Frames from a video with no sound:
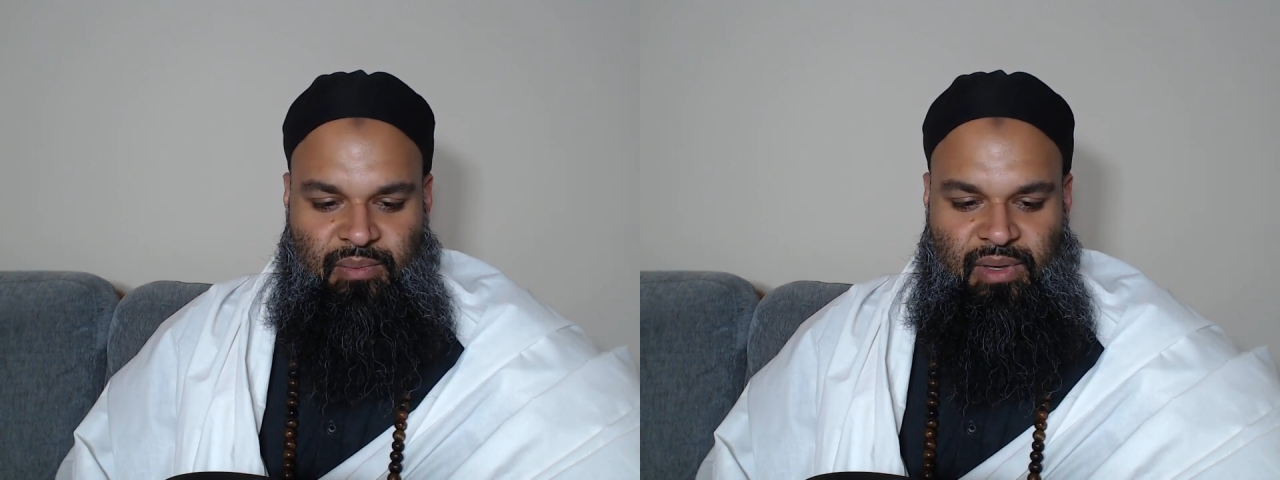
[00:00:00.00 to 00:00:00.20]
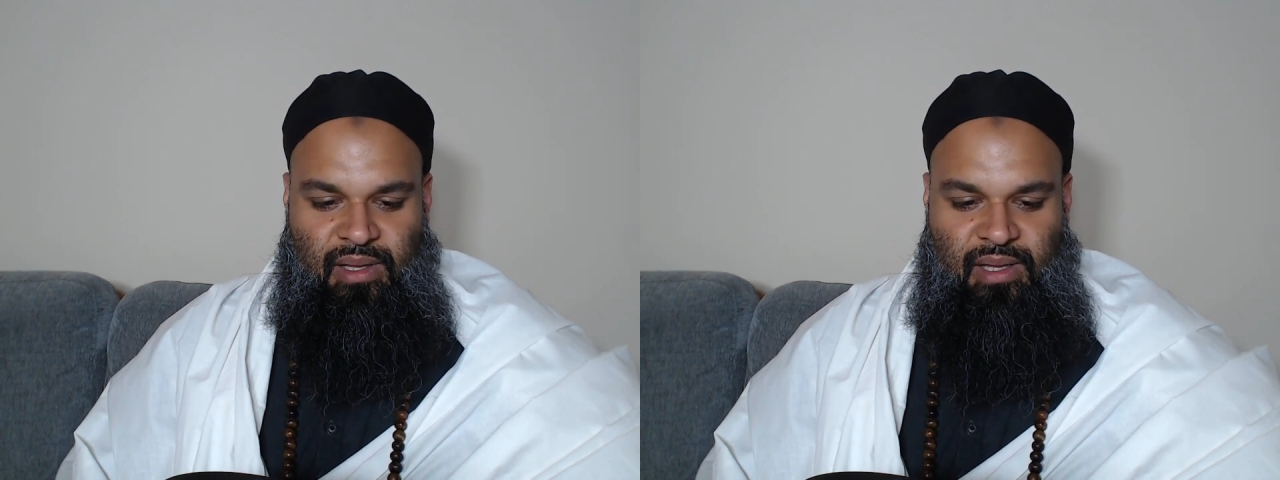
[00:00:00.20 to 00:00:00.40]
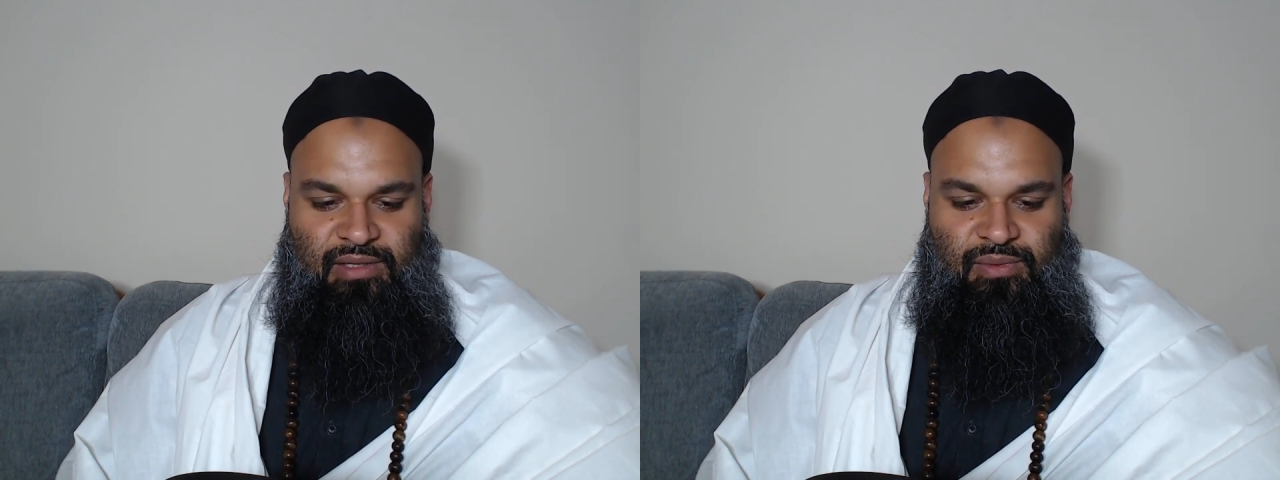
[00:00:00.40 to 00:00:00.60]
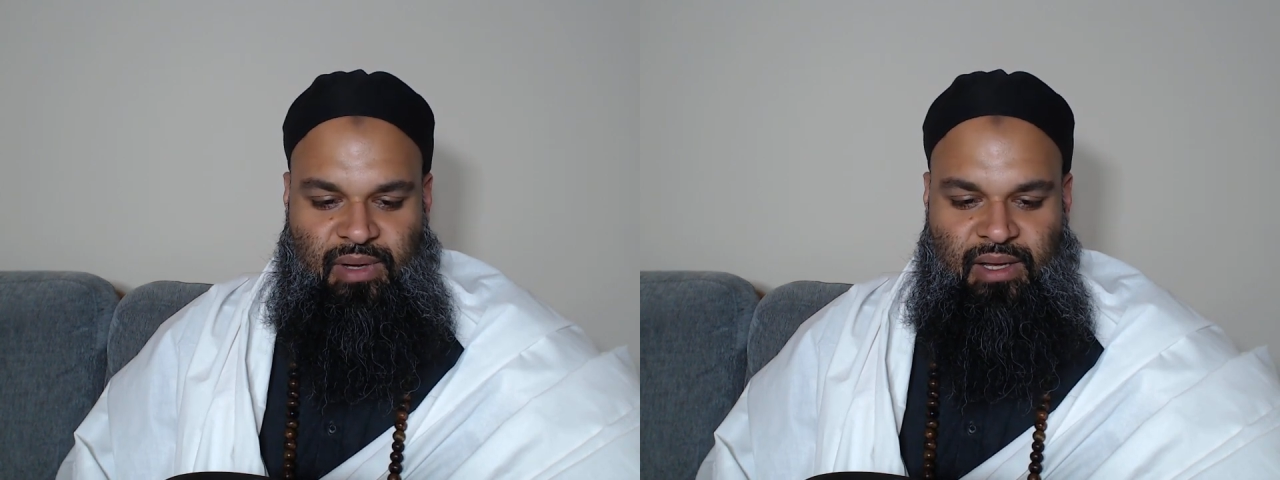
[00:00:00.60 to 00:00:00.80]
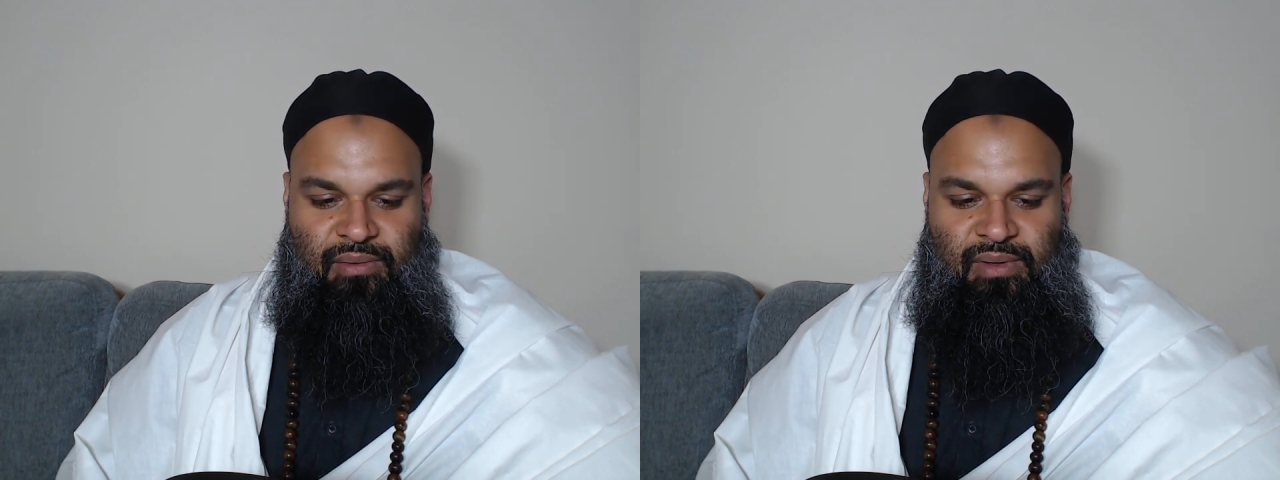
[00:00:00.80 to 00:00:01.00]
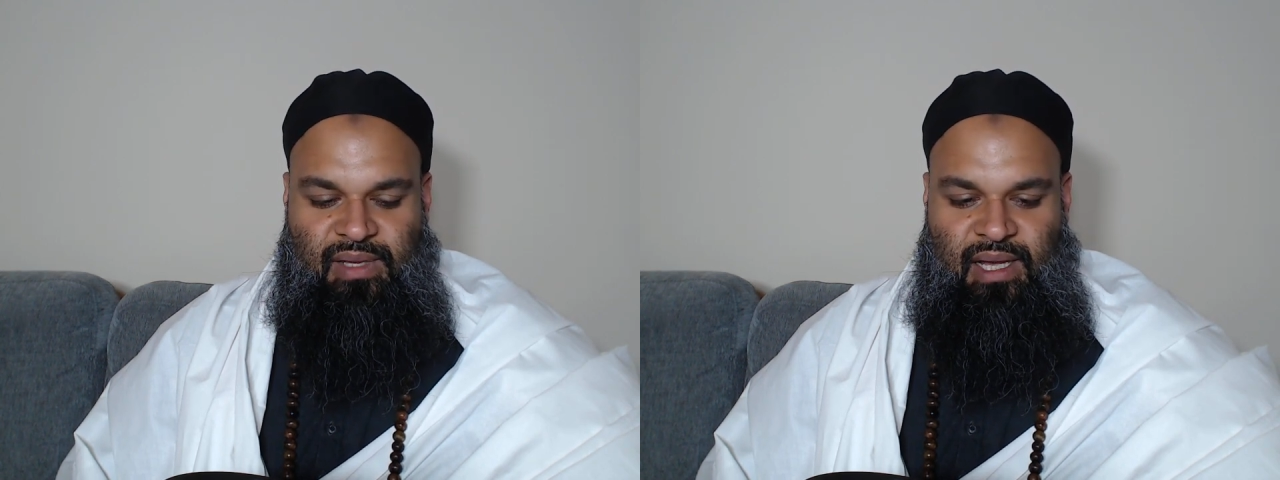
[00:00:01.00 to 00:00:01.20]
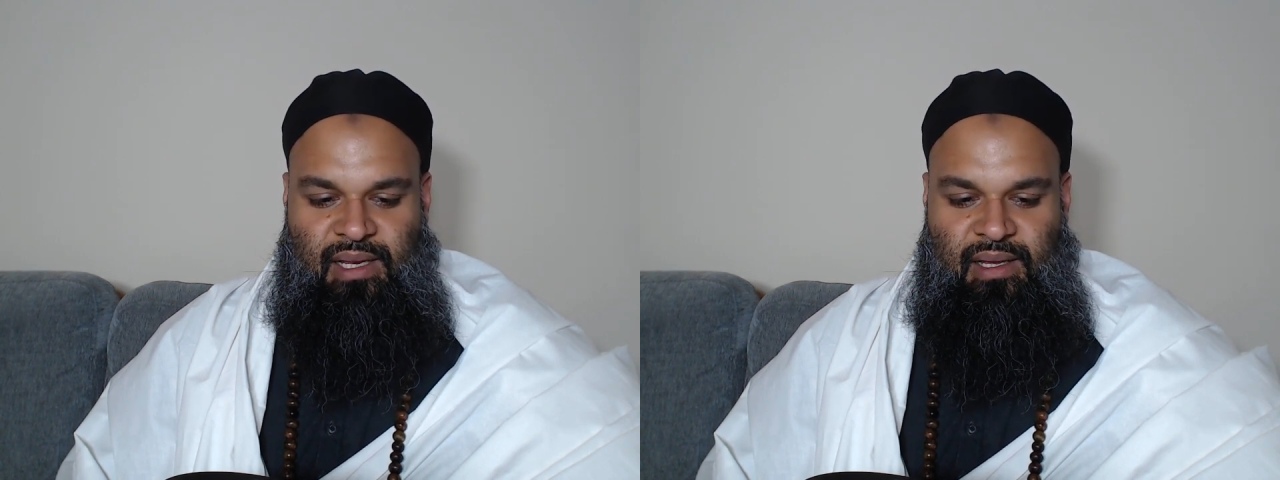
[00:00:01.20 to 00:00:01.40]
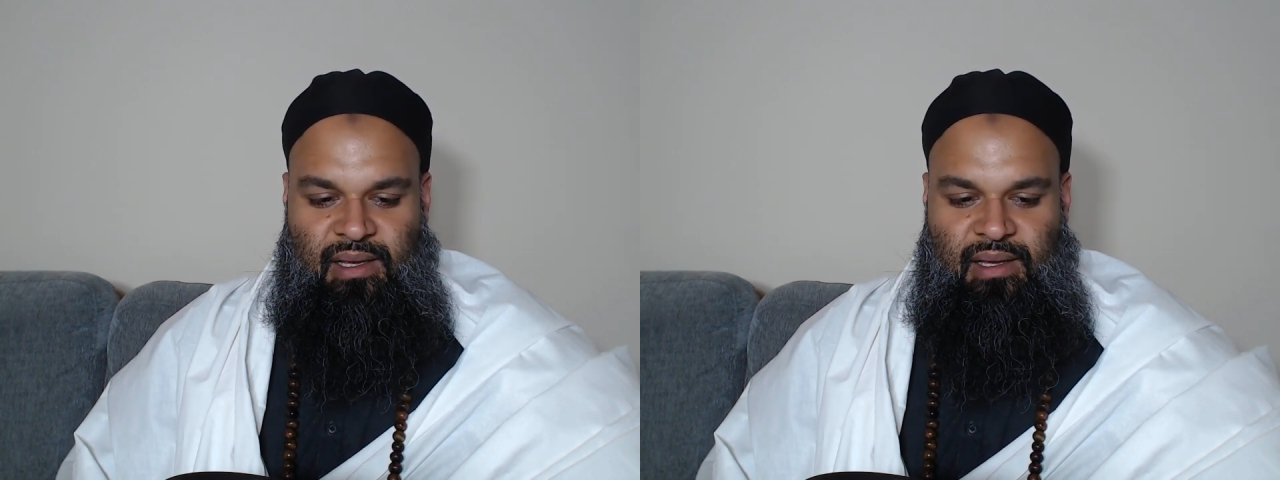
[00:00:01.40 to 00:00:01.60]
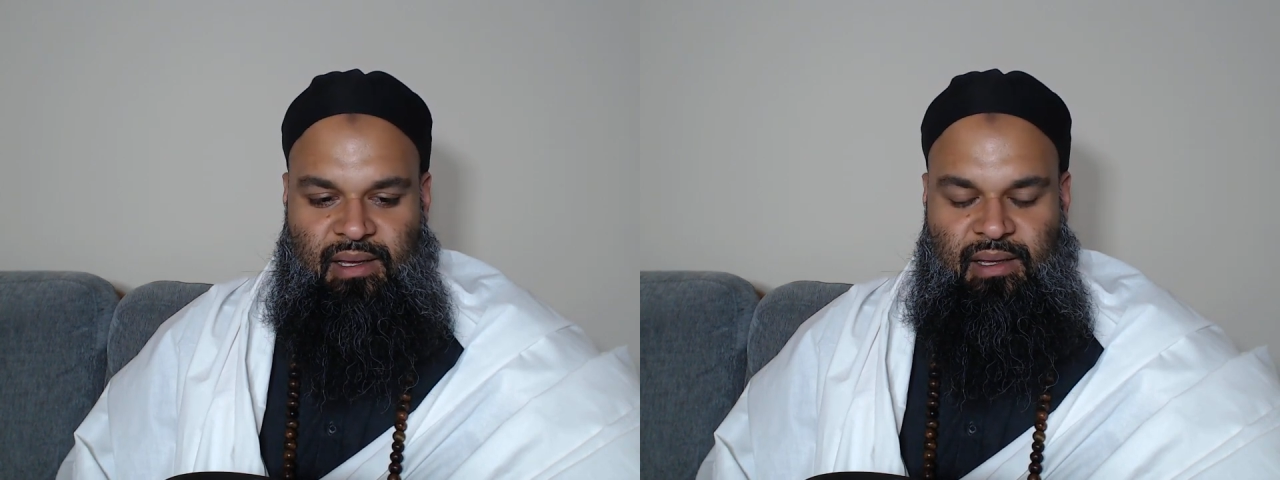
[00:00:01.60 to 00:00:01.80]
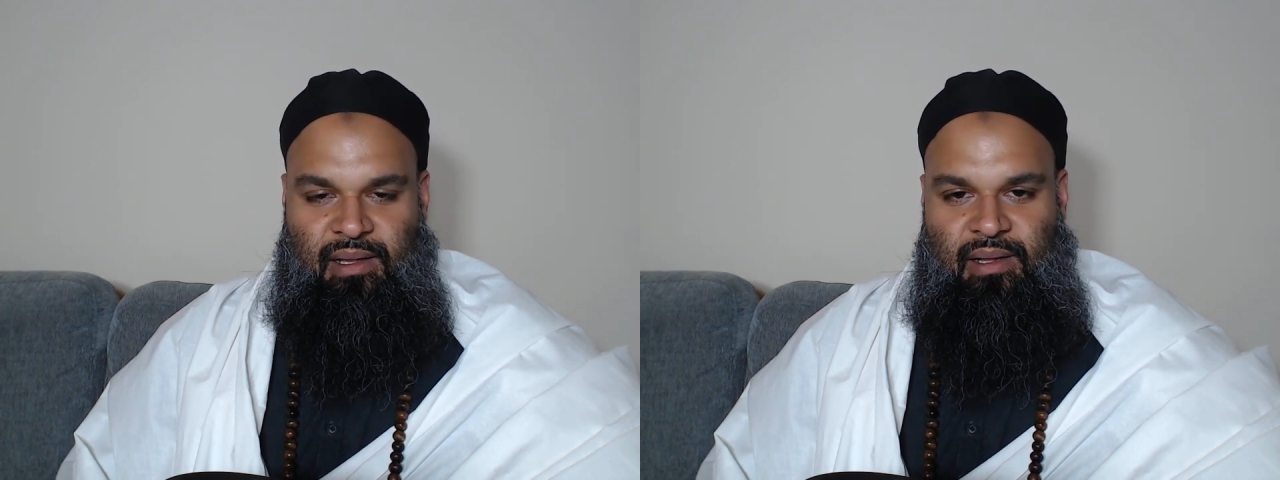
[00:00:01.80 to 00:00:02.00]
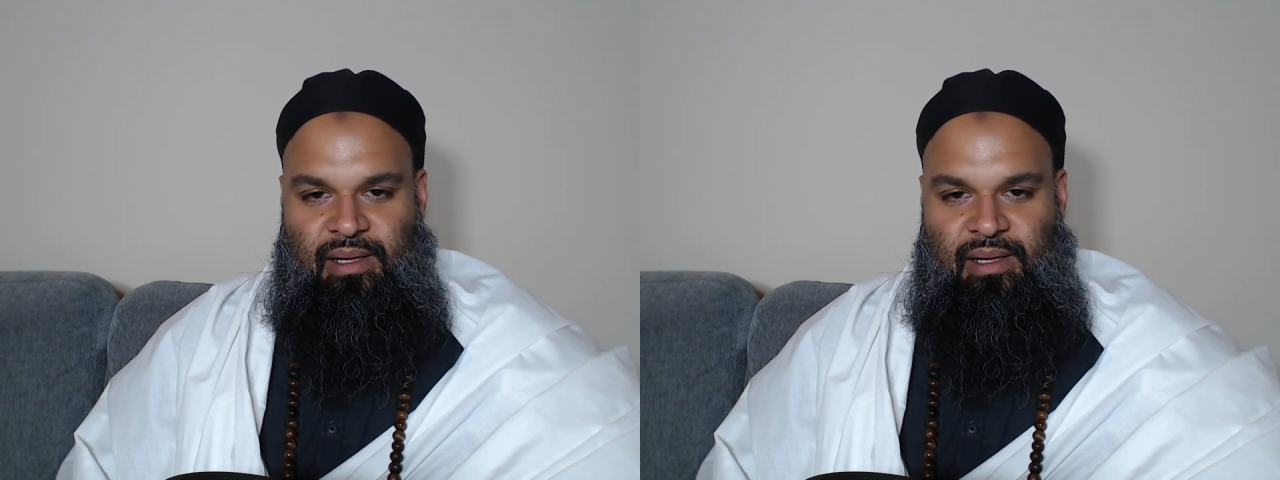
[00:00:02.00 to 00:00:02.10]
May Allah subhanahu wa ta'ala